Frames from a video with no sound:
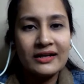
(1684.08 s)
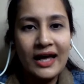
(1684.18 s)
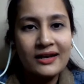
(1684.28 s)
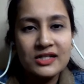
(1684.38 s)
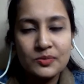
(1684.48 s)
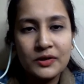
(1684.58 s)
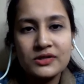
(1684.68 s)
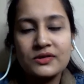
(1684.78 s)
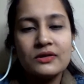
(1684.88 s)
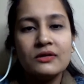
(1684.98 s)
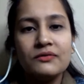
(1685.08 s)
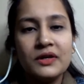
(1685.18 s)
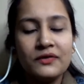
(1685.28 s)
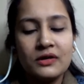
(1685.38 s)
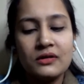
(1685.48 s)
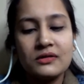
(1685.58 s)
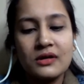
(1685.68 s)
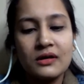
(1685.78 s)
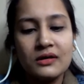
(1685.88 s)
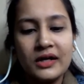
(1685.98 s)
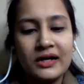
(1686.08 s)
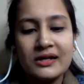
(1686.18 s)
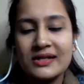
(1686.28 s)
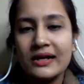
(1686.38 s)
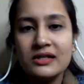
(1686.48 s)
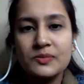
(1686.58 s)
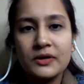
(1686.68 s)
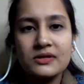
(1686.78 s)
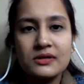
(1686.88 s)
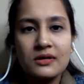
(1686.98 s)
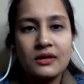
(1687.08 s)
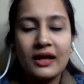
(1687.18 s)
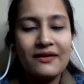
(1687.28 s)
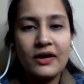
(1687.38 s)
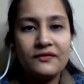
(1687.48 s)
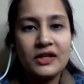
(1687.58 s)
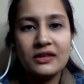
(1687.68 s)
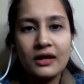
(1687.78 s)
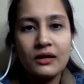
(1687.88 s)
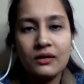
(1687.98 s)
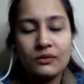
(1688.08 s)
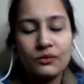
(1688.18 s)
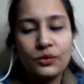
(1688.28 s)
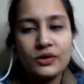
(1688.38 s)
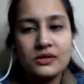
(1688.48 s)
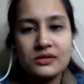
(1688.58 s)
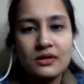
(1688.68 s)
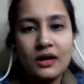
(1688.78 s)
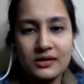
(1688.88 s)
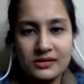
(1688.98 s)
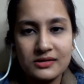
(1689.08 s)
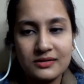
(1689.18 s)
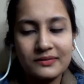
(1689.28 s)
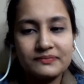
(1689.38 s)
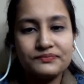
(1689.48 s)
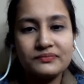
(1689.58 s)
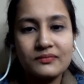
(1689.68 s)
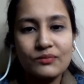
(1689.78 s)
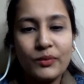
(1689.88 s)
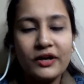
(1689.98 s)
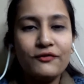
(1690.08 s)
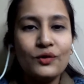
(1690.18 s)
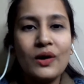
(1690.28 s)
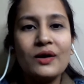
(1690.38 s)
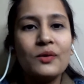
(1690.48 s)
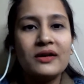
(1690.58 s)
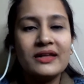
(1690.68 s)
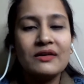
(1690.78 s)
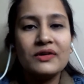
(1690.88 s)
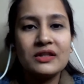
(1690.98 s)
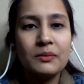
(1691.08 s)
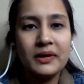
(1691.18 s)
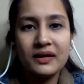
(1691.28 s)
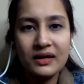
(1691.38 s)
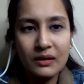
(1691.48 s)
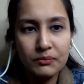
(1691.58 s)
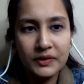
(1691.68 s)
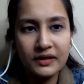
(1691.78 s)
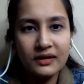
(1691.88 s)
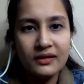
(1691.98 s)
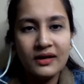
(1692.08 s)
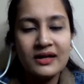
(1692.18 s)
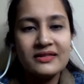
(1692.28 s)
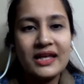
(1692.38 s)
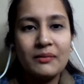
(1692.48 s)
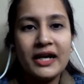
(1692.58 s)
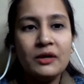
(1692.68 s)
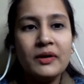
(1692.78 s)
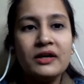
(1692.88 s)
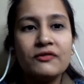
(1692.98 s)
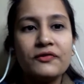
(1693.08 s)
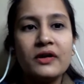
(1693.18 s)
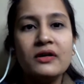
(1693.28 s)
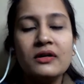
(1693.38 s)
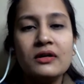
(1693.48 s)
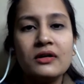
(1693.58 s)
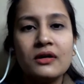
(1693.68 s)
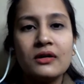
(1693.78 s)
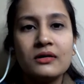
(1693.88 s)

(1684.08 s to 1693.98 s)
analyst person, we were the data science person. Everything was us. But if you are working with a bigger company, there might be different